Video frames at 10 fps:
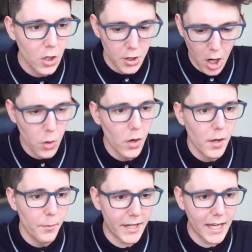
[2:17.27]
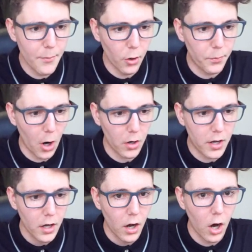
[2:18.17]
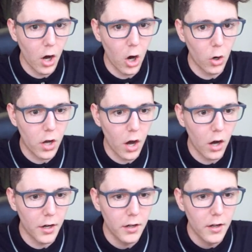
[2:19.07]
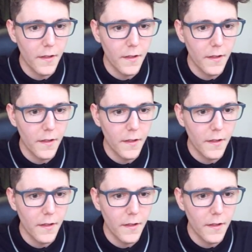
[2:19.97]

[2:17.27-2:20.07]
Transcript: No! My keyboard broke! Oh, God.